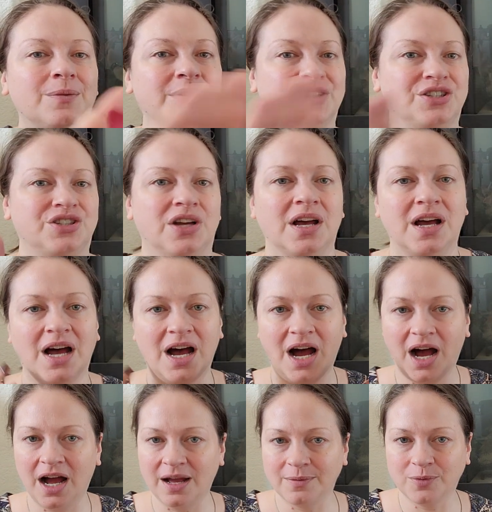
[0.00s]
which
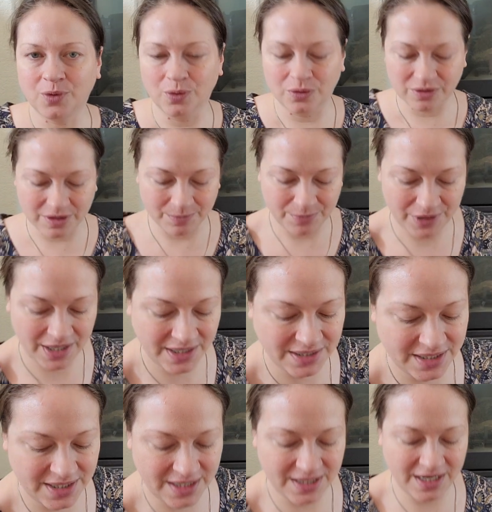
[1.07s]
I'm cool
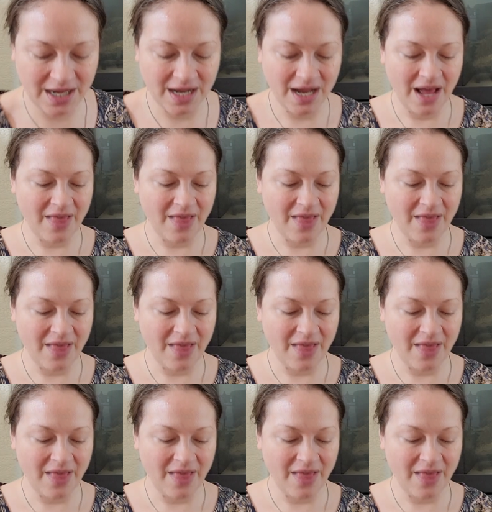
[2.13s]
complected.